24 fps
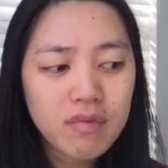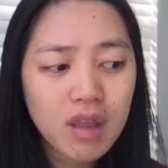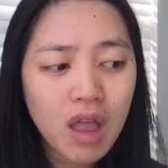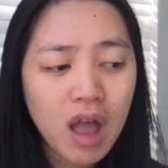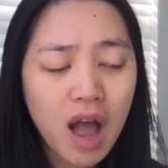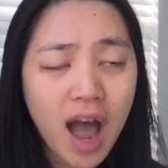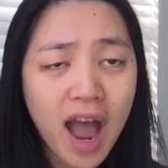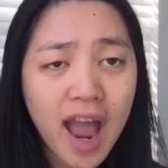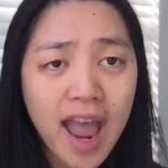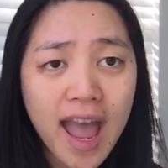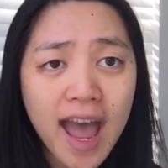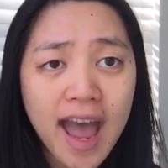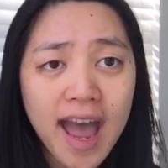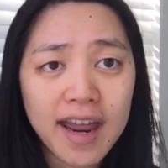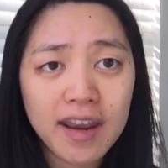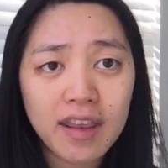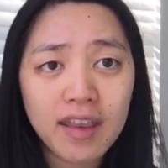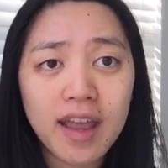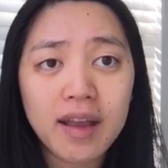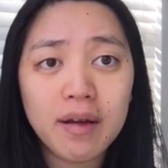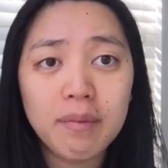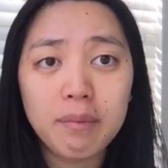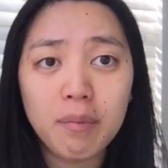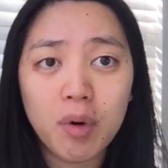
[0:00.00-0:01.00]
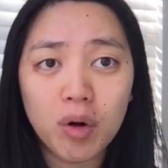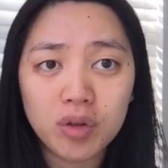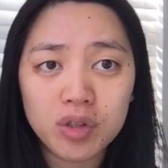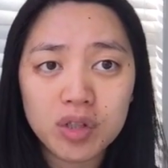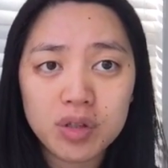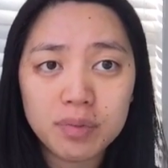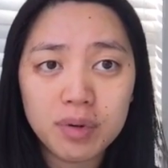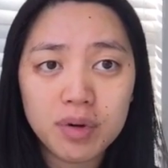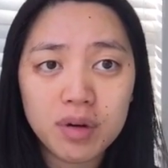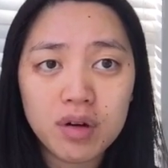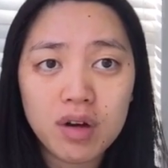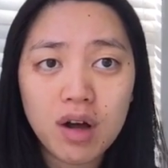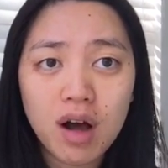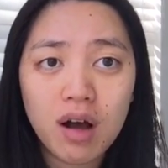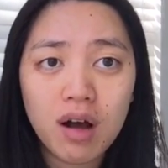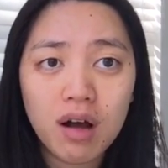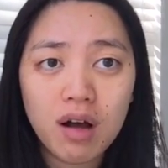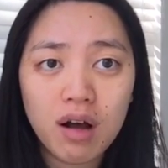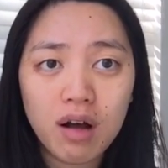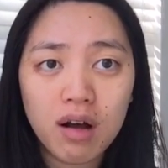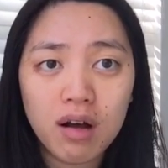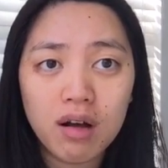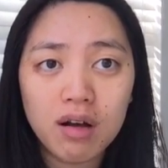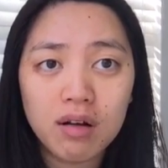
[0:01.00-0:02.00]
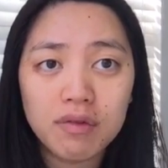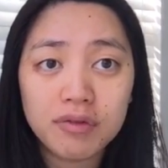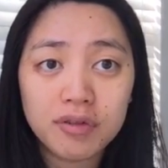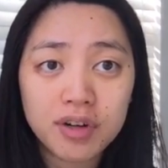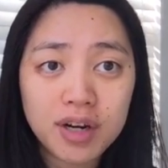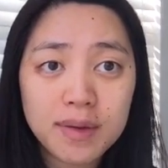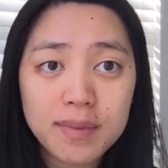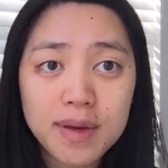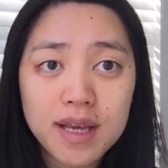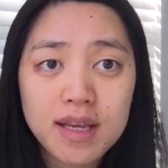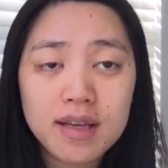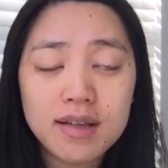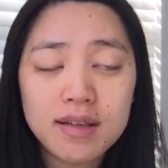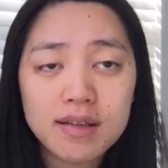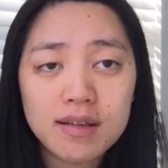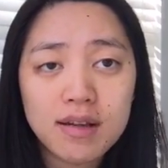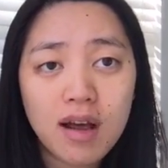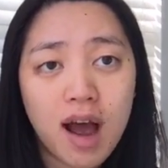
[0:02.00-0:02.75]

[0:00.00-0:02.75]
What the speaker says: I had multiple freebies